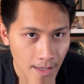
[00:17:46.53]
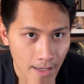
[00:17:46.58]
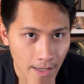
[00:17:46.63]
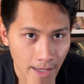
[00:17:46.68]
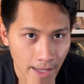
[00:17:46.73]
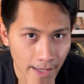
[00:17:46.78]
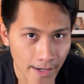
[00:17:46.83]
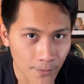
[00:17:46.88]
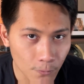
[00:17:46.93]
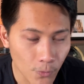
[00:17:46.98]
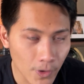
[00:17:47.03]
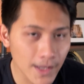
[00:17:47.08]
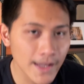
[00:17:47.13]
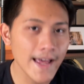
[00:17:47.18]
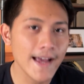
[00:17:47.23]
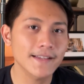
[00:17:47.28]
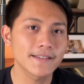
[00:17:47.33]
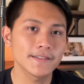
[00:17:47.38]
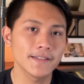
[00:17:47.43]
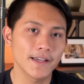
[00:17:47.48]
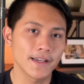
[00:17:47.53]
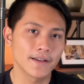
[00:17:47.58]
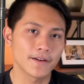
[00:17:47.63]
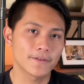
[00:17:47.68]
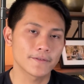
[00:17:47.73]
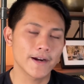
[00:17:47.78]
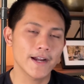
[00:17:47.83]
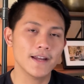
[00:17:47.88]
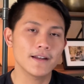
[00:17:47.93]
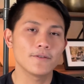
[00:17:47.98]
And one last thing,
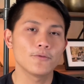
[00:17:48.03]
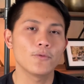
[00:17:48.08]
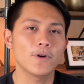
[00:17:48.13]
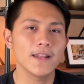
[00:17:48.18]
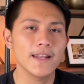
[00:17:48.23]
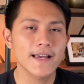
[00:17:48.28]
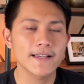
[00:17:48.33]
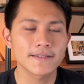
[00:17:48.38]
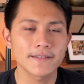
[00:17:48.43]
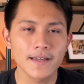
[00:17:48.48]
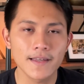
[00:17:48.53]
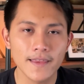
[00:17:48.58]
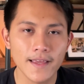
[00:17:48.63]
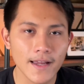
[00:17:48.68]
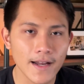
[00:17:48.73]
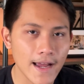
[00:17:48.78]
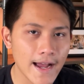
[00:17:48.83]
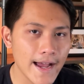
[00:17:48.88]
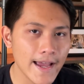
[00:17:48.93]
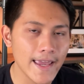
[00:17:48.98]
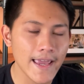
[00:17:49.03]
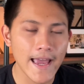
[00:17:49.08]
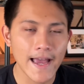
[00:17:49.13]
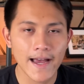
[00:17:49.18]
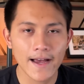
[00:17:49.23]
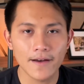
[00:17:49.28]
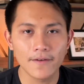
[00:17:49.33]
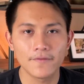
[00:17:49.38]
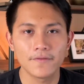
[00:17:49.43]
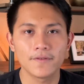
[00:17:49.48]
right? One last thing that I
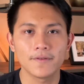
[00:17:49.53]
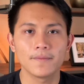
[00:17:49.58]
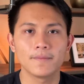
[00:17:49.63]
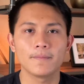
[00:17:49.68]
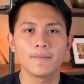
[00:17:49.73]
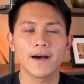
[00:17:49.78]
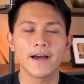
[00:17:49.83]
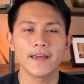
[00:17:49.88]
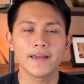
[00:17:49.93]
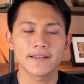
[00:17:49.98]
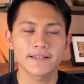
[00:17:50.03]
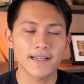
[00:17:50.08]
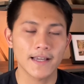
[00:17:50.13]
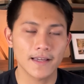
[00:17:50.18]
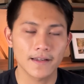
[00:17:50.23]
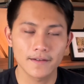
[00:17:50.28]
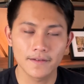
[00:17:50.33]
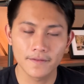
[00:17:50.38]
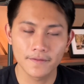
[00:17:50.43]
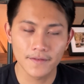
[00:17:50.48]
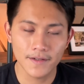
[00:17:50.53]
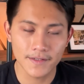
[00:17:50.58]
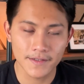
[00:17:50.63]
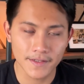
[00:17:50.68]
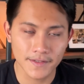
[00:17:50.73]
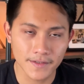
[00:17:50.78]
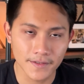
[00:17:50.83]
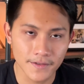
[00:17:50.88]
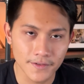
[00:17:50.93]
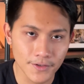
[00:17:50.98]
have my executive
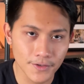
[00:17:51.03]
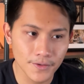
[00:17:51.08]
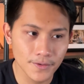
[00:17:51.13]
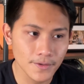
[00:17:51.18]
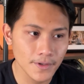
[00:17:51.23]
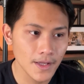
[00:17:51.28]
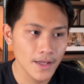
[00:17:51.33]
assistant do